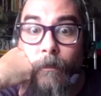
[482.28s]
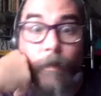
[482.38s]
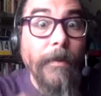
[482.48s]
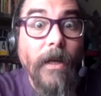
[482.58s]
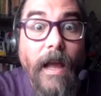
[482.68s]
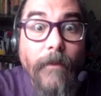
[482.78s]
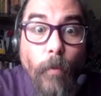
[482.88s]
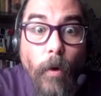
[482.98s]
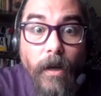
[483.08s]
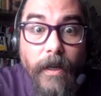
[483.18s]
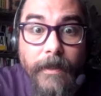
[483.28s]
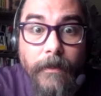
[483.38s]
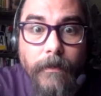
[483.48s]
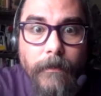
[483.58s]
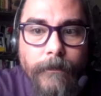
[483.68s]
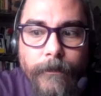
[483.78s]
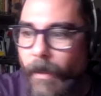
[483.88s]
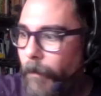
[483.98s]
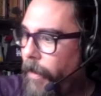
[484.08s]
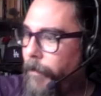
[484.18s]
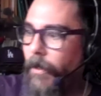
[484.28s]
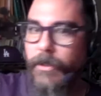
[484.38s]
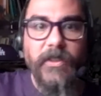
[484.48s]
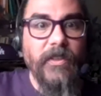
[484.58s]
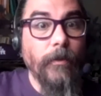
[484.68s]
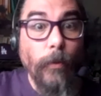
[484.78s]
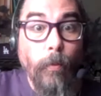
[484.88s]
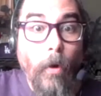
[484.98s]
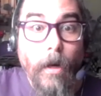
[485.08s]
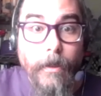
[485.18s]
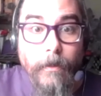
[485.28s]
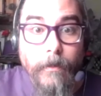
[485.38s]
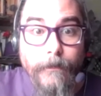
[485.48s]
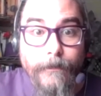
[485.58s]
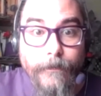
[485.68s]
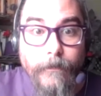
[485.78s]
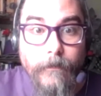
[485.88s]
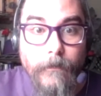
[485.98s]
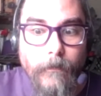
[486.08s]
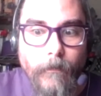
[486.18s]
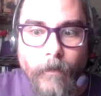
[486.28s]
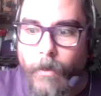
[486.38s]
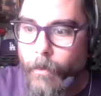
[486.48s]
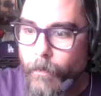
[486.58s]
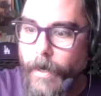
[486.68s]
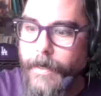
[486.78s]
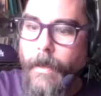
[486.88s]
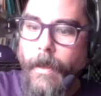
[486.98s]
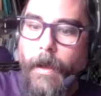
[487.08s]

Maybe I'll have wine. Maybe I'll just stick with water, right?